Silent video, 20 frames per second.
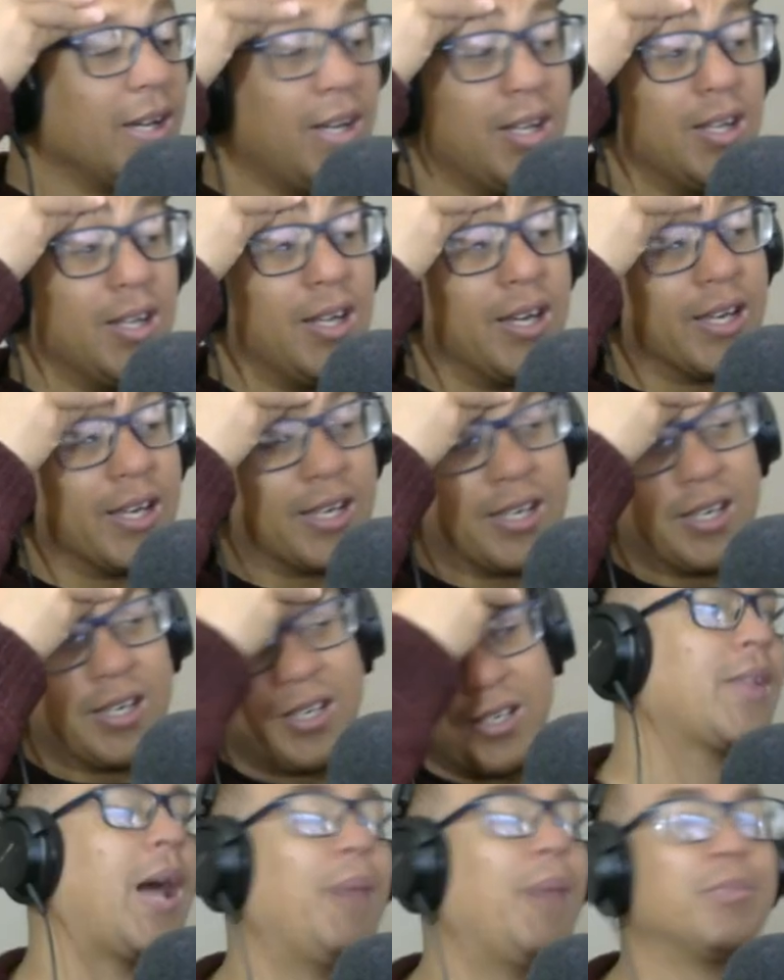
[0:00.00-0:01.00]
like,
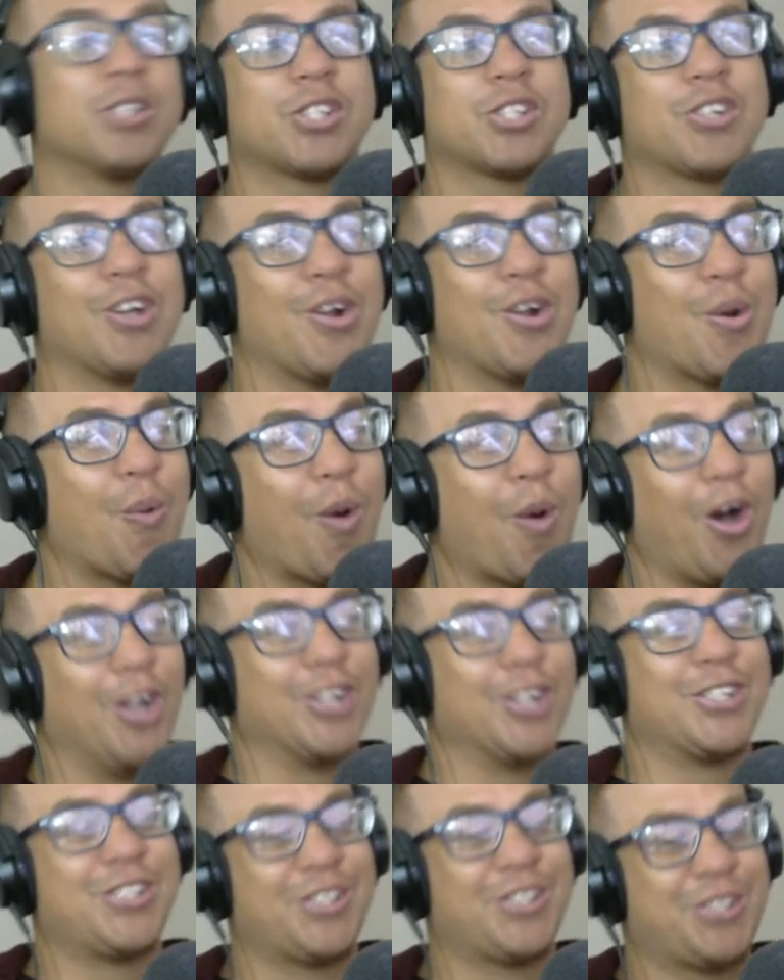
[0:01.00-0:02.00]
I'm just gonna
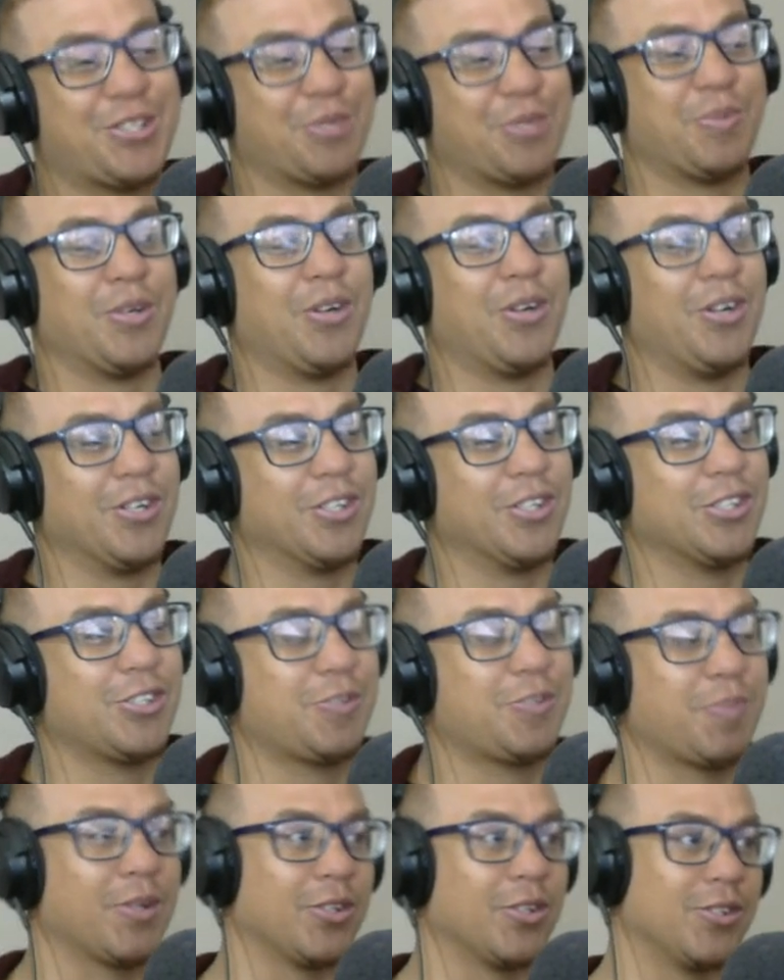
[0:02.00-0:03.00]
watch, to be
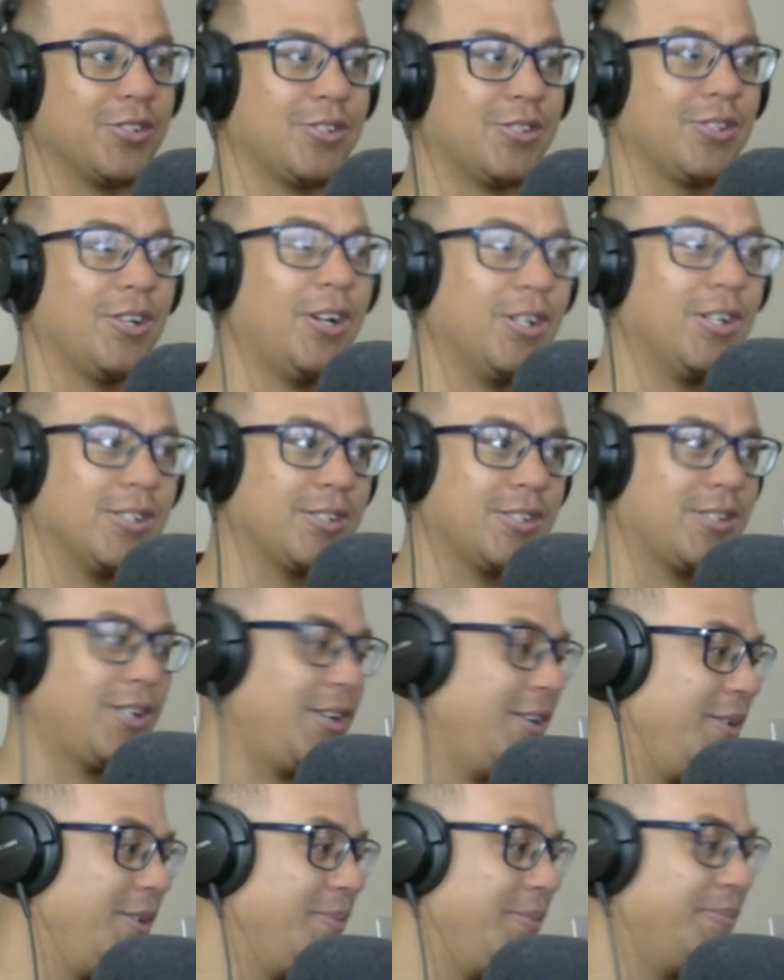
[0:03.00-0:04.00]
honest, because last
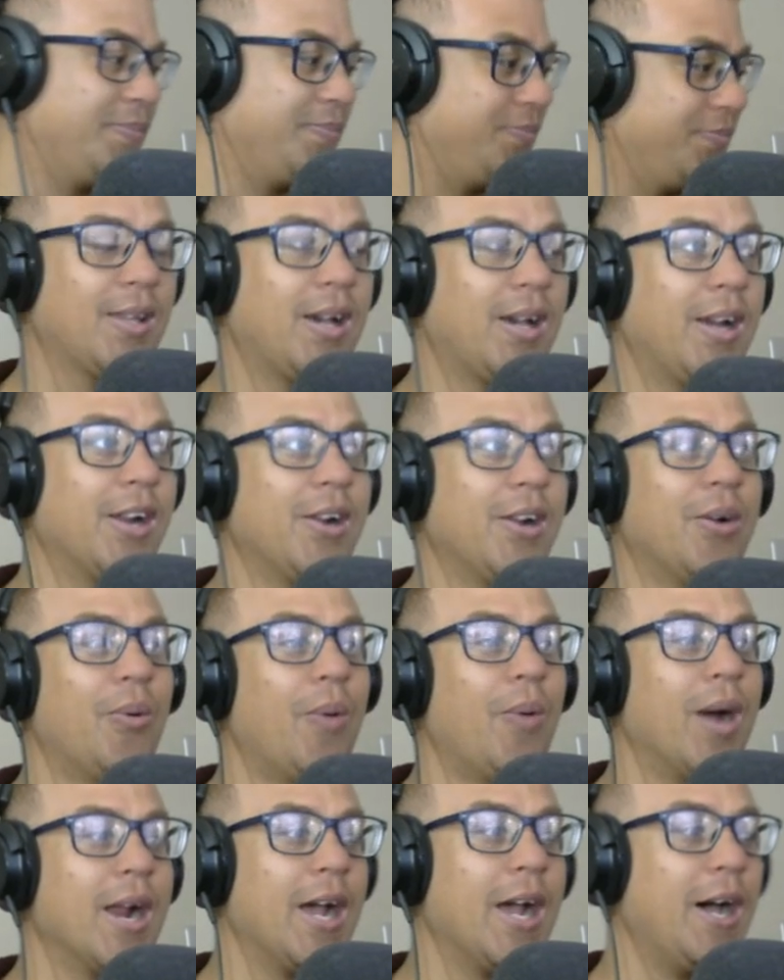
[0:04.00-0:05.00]
time, I don't know
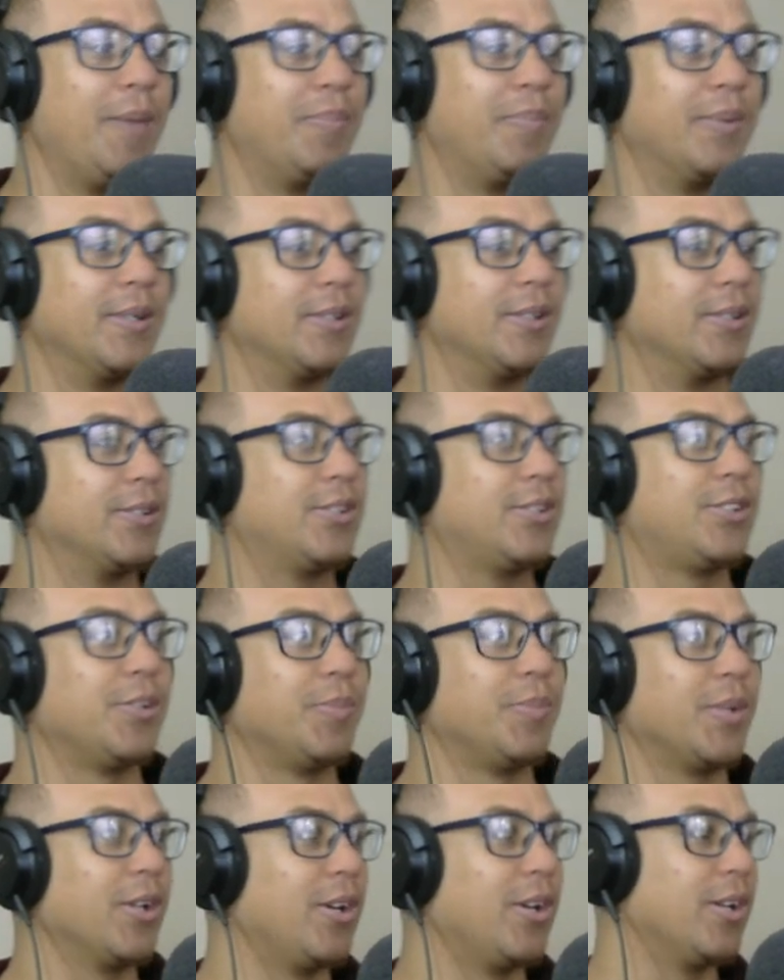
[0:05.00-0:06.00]
what happened, to
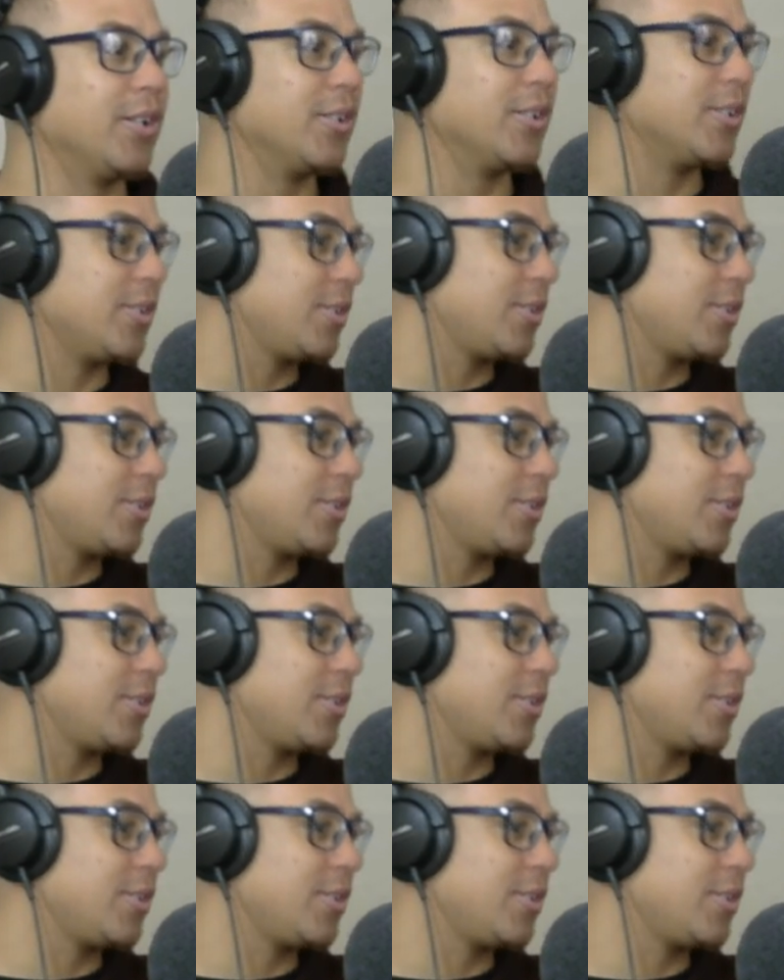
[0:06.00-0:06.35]
be honest.